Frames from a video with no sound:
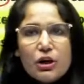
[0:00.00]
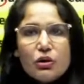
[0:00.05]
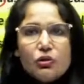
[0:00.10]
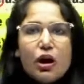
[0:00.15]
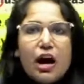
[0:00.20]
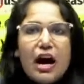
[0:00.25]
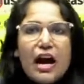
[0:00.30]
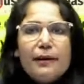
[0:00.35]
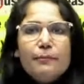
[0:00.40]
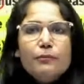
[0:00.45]
so
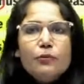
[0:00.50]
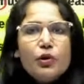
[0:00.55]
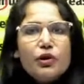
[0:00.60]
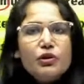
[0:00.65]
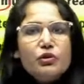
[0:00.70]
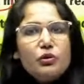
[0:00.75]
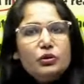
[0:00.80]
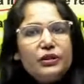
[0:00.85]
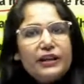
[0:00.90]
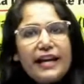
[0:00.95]
I am
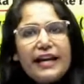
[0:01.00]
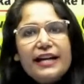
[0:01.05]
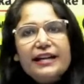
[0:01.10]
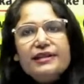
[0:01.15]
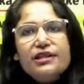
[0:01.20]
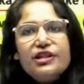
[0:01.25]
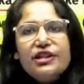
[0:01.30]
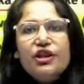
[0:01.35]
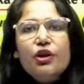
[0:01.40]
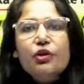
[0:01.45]
going to
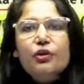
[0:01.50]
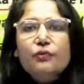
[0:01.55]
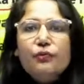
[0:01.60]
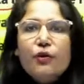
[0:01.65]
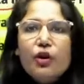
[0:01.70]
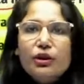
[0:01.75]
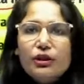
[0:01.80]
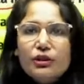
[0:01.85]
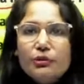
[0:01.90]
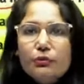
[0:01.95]
take 3 or
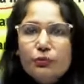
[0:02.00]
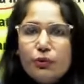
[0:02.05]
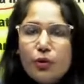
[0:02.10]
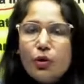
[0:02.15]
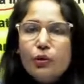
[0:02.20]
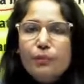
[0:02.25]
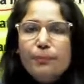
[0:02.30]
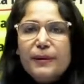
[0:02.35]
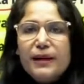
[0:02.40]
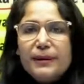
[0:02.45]

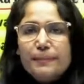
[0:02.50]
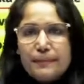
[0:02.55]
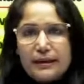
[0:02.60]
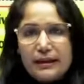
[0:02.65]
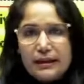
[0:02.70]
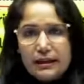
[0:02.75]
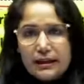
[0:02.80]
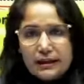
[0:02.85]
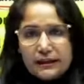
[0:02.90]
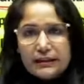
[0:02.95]
4
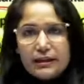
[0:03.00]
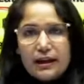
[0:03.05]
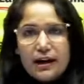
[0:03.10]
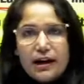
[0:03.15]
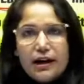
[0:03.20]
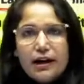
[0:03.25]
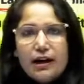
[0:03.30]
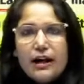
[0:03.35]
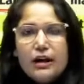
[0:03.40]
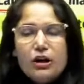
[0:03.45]
people
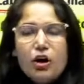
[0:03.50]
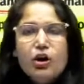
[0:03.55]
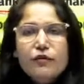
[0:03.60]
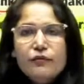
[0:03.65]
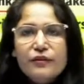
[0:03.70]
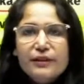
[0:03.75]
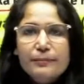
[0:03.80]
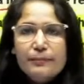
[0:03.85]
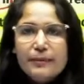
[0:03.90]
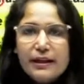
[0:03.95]
along
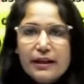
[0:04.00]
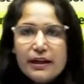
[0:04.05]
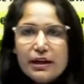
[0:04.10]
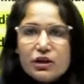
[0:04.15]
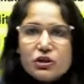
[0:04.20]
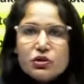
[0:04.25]
with me,